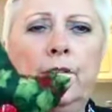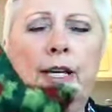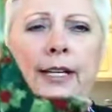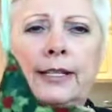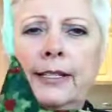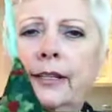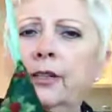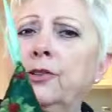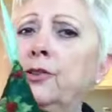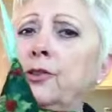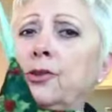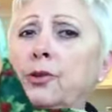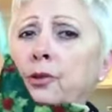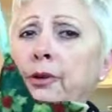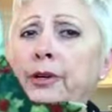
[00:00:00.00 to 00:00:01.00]
He did a
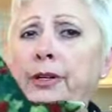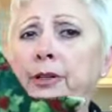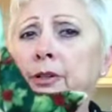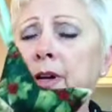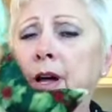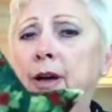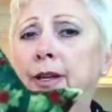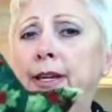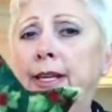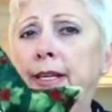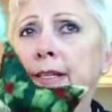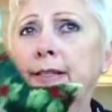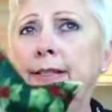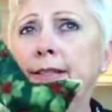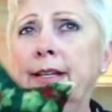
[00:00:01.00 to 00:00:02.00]
tutorial on
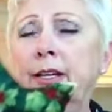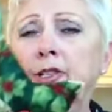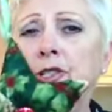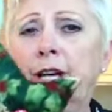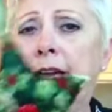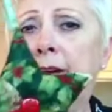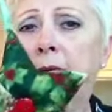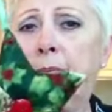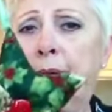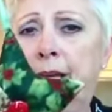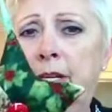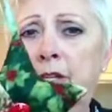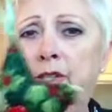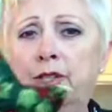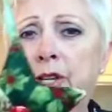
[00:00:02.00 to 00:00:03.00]
his uh, channel
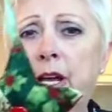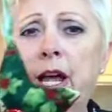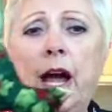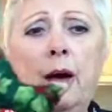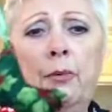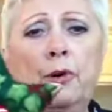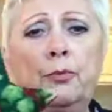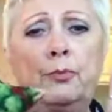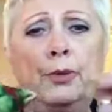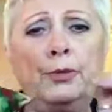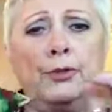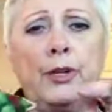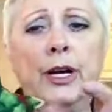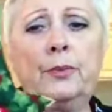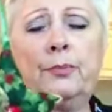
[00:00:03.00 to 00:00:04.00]
page. I will
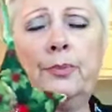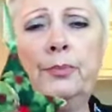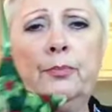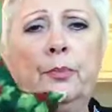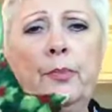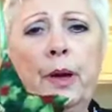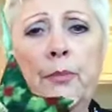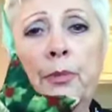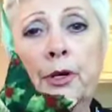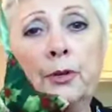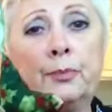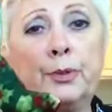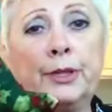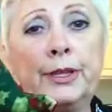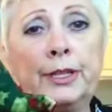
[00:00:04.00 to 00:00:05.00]
put, try to remember to
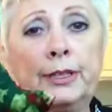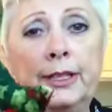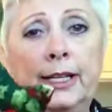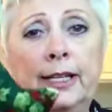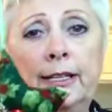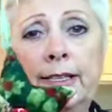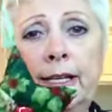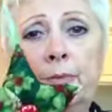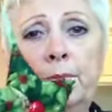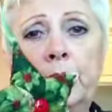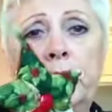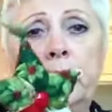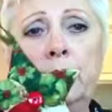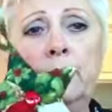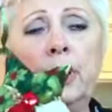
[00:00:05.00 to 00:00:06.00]
put the link down
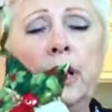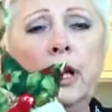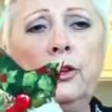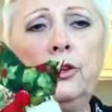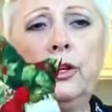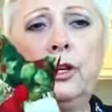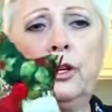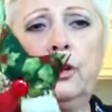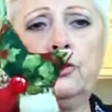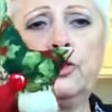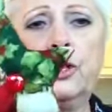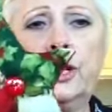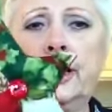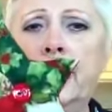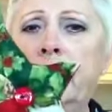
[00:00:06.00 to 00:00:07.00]
below. You can go
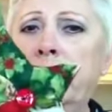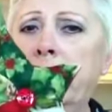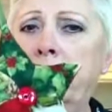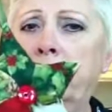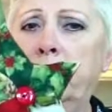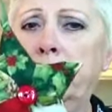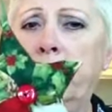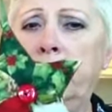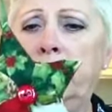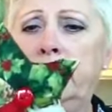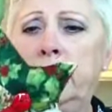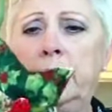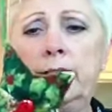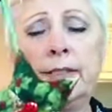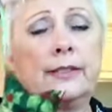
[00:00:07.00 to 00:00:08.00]
check out how he made
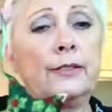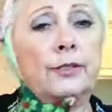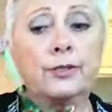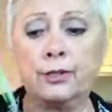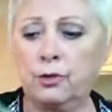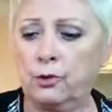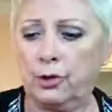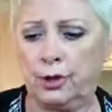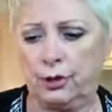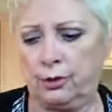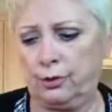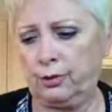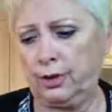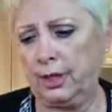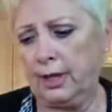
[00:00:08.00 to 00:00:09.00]
these. So
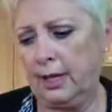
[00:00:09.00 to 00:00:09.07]
cute.